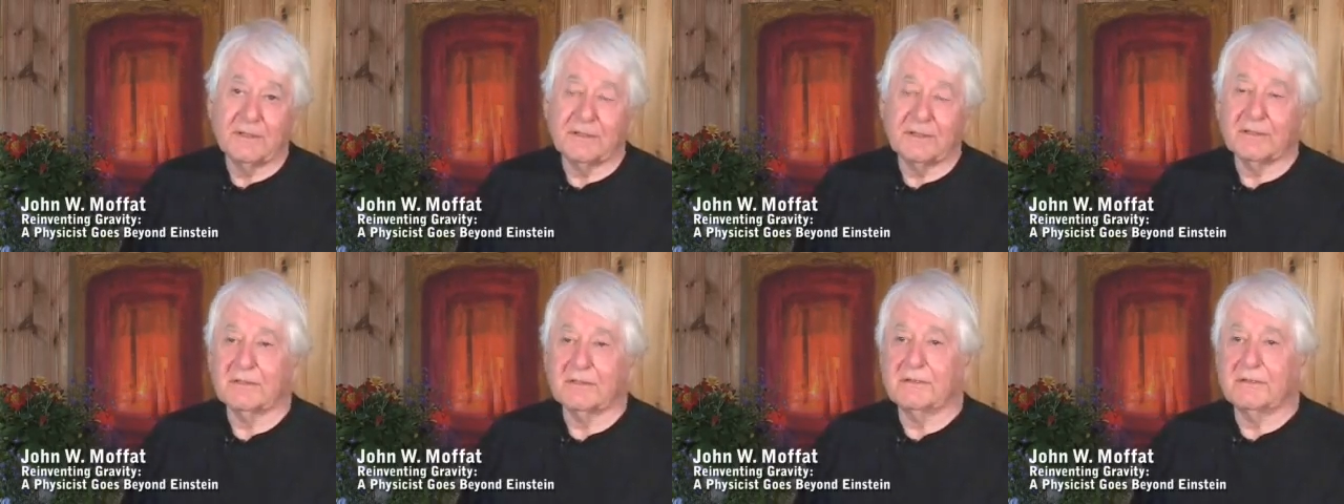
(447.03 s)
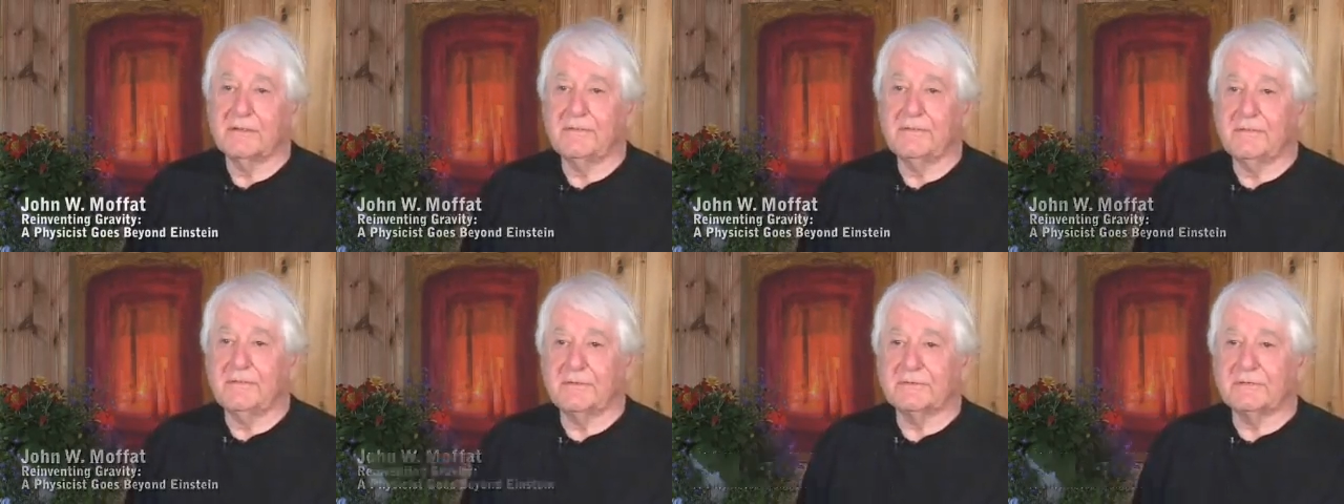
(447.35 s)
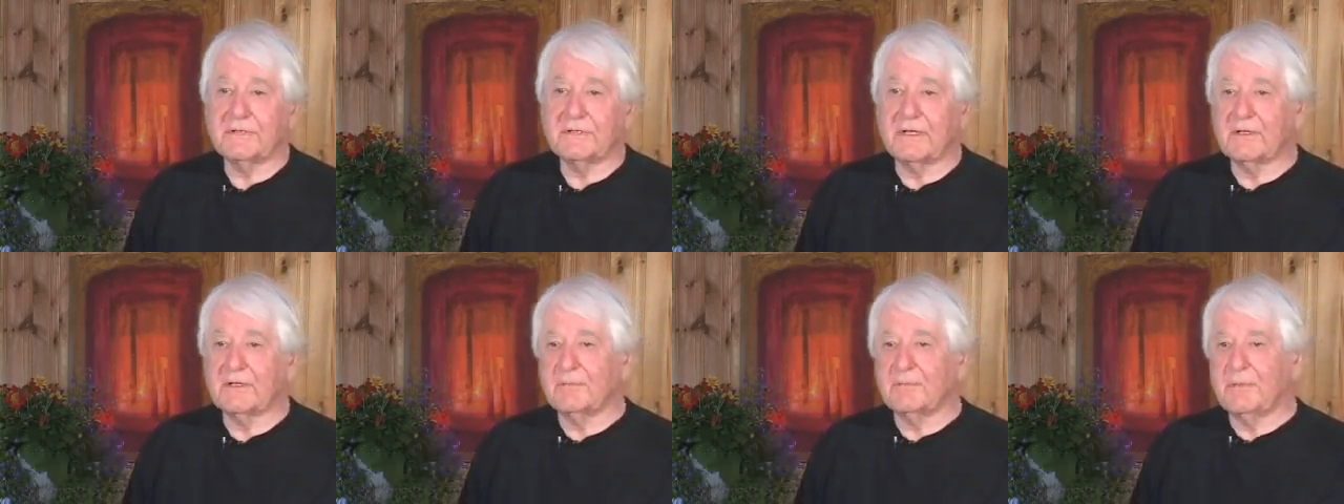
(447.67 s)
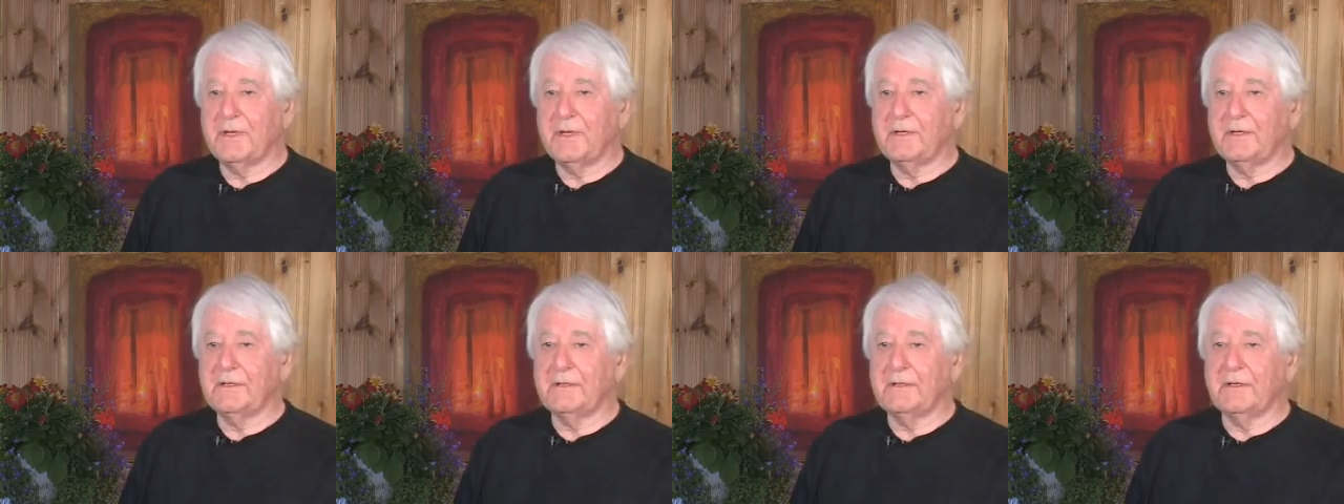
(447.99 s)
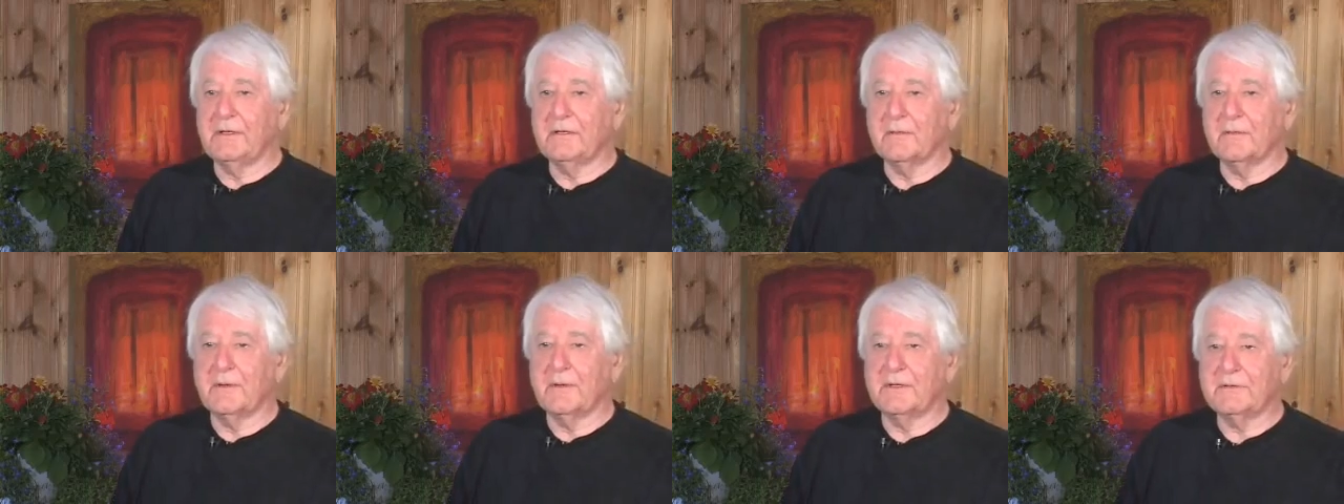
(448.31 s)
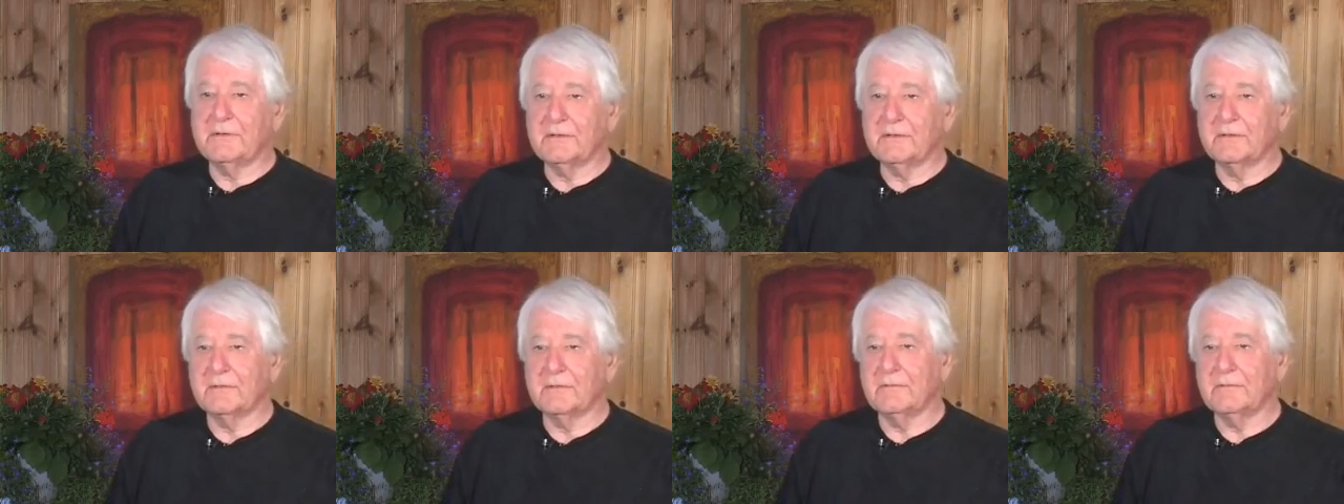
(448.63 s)
uh, the celebrated
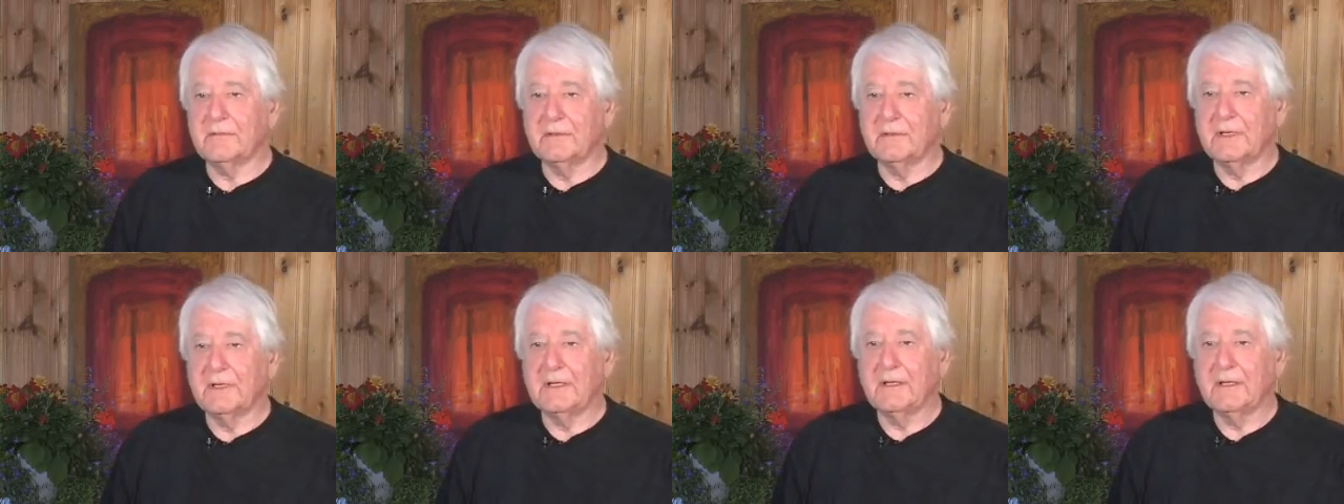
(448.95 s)
equation